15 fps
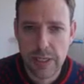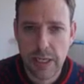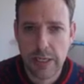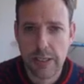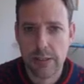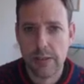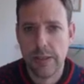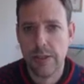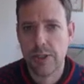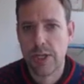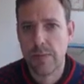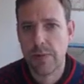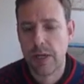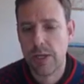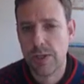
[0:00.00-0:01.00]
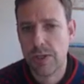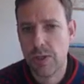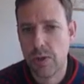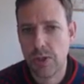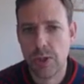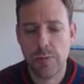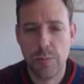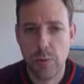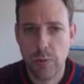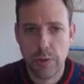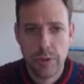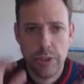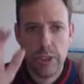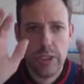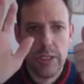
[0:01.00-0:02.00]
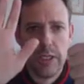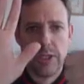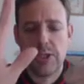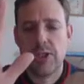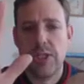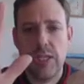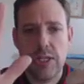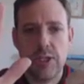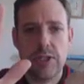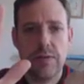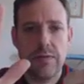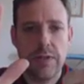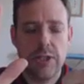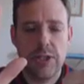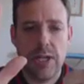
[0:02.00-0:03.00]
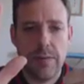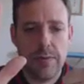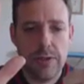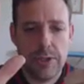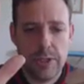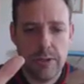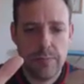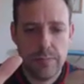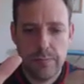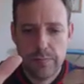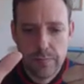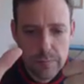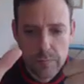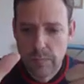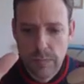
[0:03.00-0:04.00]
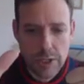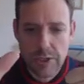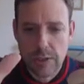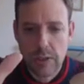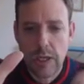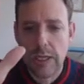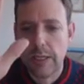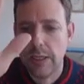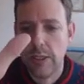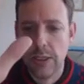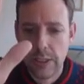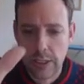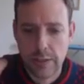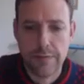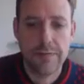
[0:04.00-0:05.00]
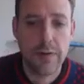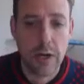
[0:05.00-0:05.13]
mechanically, in some cases not supported. You're going to get a 6. If the examiner doesn't like it, you're going to get